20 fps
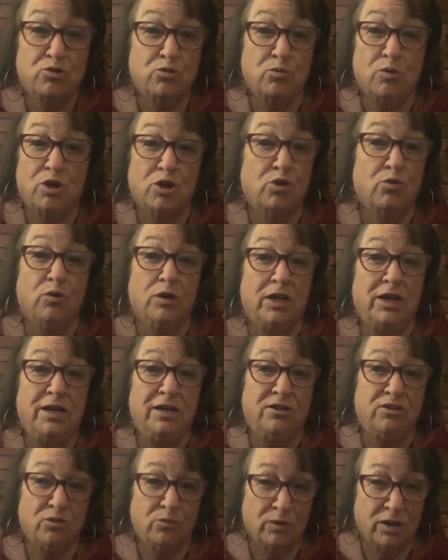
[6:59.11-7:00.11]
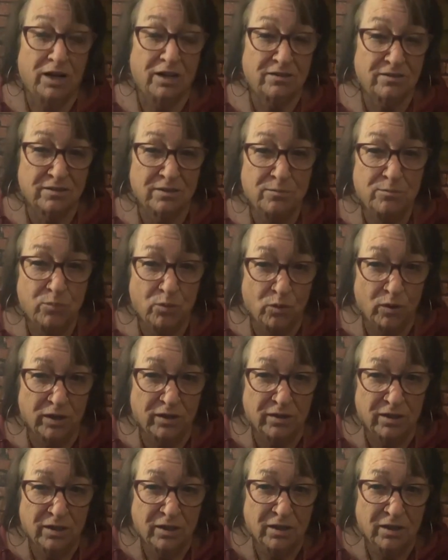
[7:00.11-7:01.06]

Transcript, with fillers: to agree to it at some point.